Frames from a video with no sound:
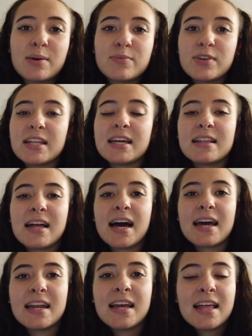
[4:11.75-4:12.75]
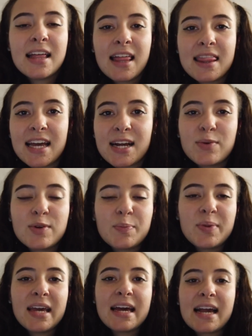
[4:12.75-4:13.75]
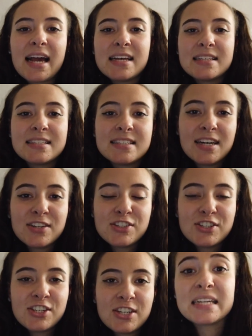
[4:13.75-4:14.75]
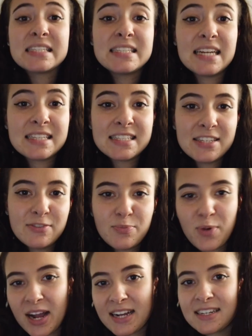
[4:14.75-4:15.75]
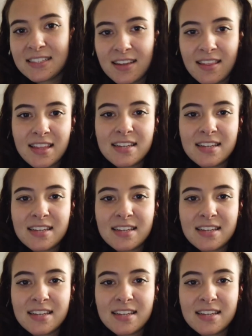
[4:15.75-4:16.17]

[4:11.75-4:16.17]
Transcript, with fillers: I'm really glad that Quinnipiac has such extensive practice on